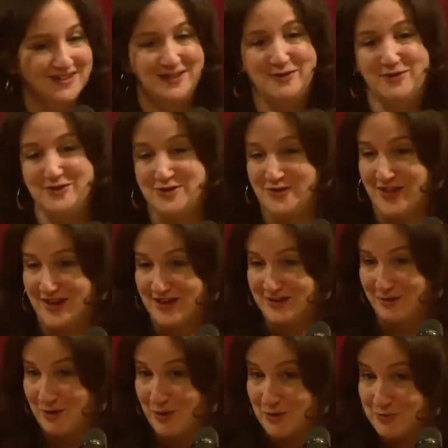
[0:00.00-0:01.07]
you can do that on
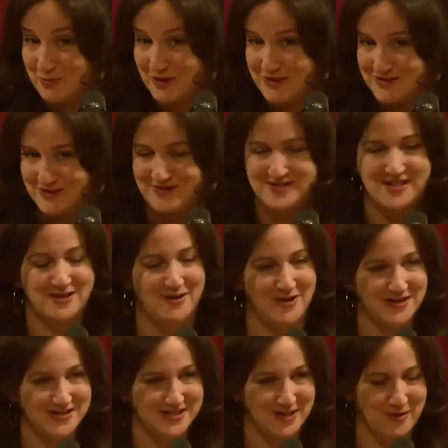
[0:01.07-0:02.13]
your own printers. And
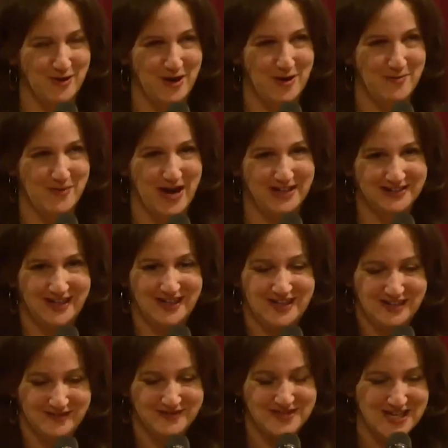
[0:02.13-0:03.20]
also, I like
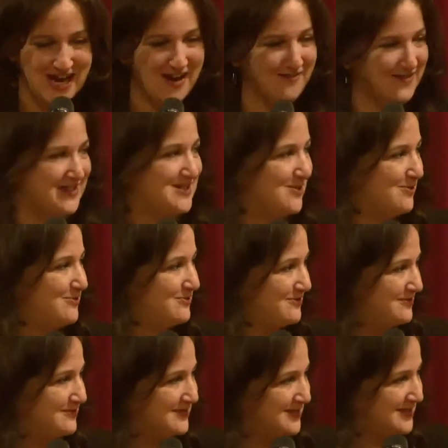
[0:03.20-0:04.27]
it to have its
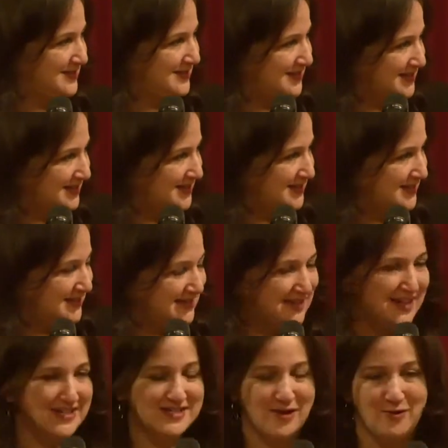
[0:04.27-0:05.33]
own...
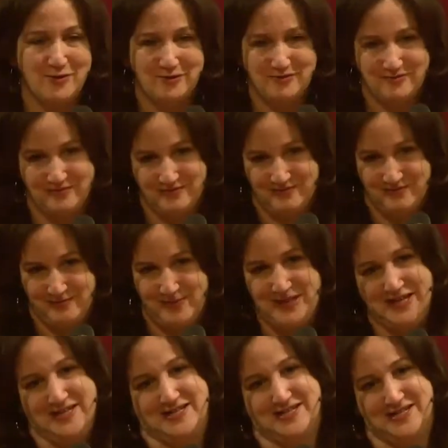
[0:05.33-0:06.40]
its own
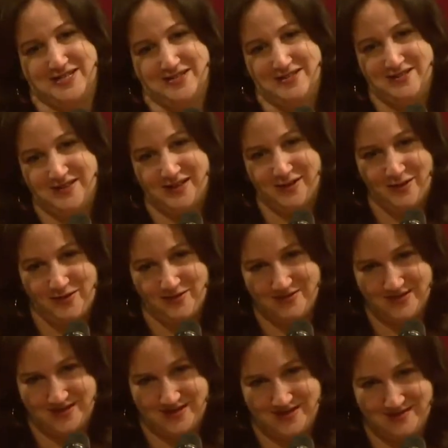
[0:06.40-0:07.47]
piece that
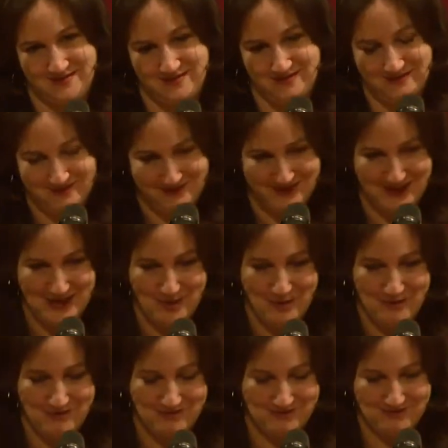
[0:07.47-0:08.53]
goes, you
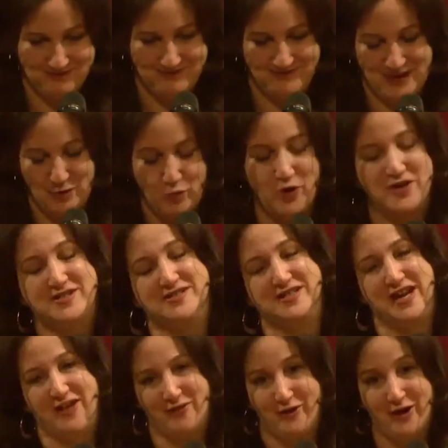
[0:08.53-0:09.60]
know, that works
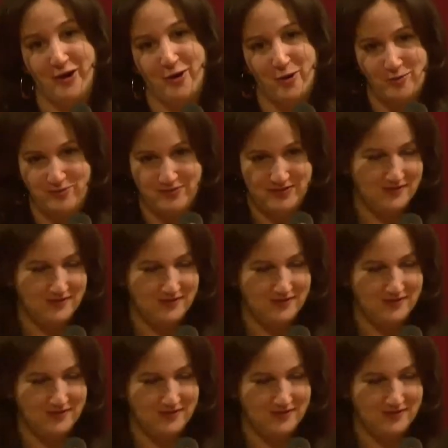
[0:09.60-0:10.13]
together, I hope.